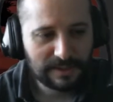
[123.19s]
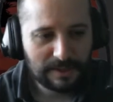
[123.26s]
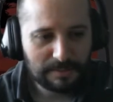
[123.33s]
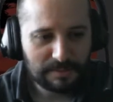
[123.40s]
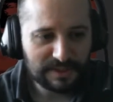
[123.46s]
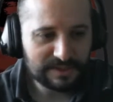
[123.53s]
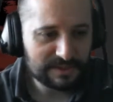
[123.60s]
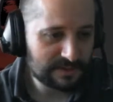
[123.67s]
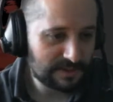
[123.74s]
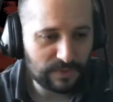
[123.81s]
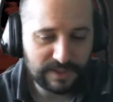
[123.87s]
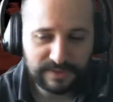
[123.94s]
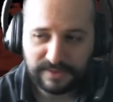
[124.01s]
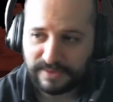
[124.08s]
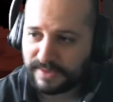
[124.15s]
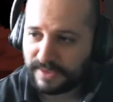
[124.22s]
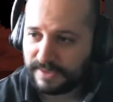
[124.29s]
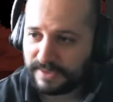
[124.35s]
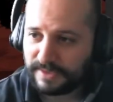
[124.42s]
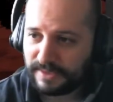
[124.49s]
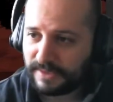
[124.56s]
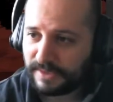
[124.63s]
But this
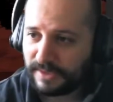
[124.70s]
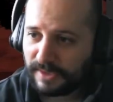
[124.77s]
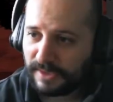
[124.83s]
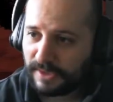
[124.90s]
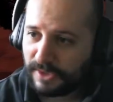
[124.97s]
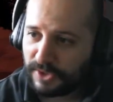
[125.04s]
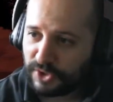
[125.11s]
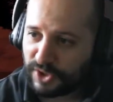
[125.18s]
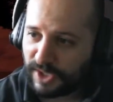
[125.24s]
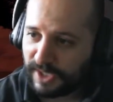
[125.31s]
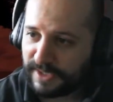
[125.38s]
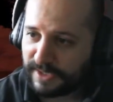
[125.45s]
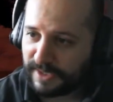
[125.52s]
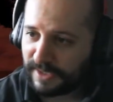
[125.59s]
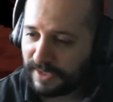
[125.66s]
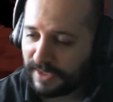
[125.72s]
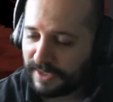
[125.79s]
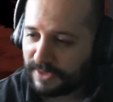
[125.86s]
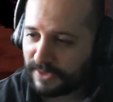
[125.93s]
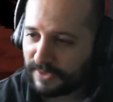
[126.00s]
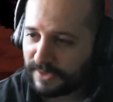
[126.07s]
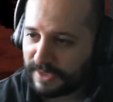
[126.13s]
idea, shining a
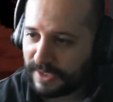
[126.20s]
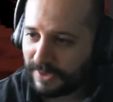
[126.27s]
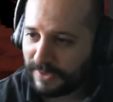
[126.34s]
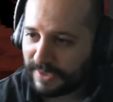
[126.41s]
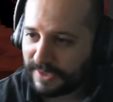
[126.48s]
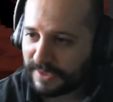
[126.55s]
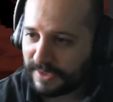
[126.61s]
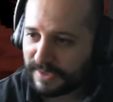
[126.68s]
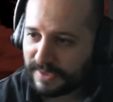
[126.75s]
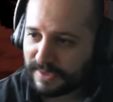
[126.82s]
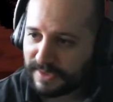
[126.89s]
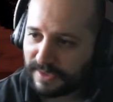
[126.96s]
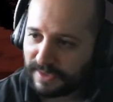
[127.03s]
light on the characters,